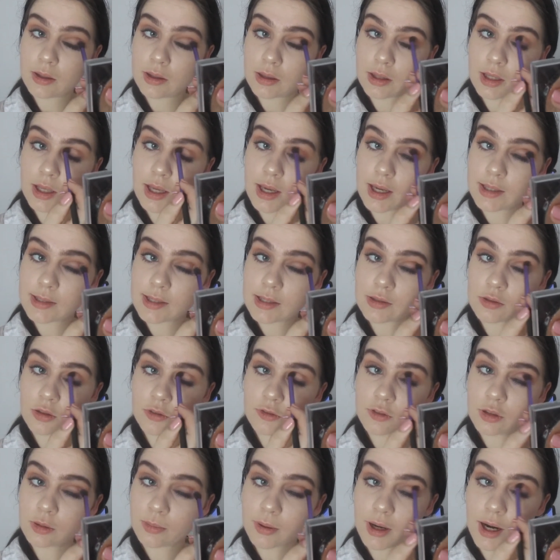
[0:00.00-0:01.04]
the excess
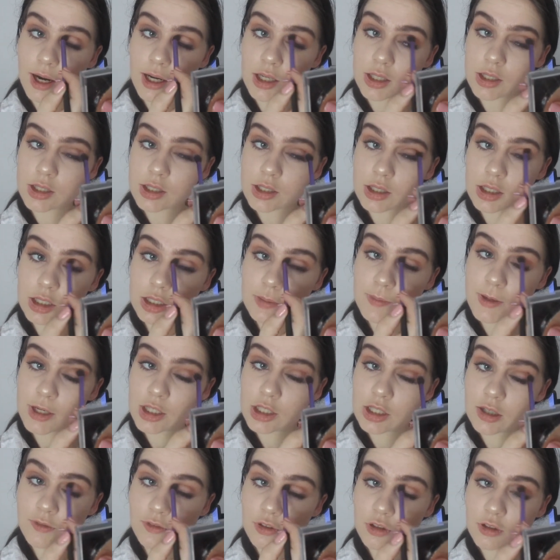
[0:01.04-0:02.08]
off your brush,
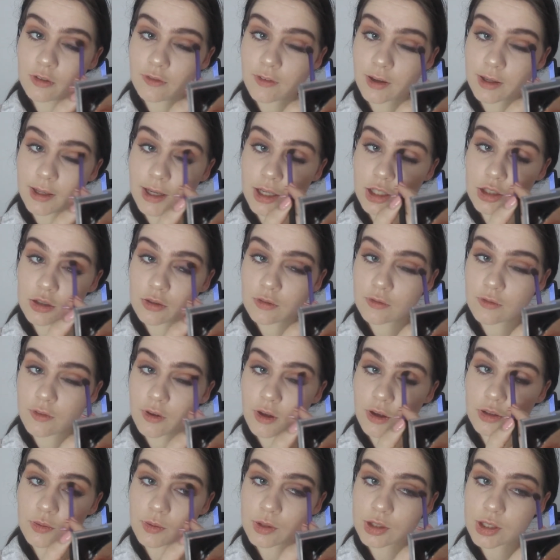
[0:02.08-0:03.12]
especially if you do foundation
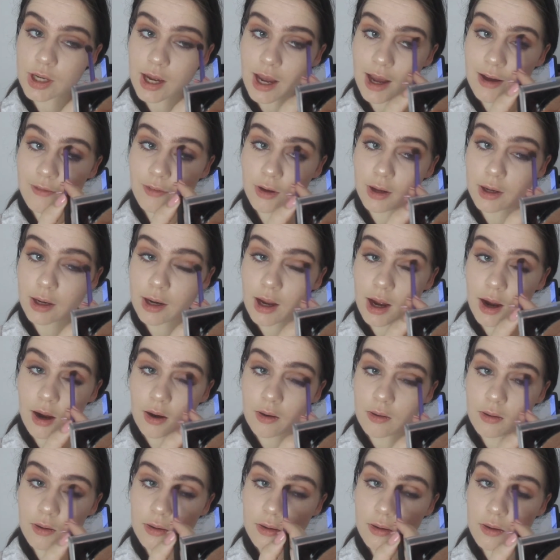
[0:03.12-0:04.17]
first, which I have on
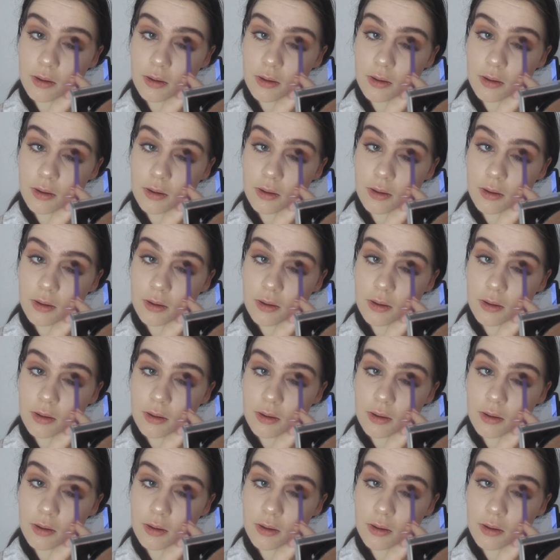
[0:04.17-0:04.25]
now.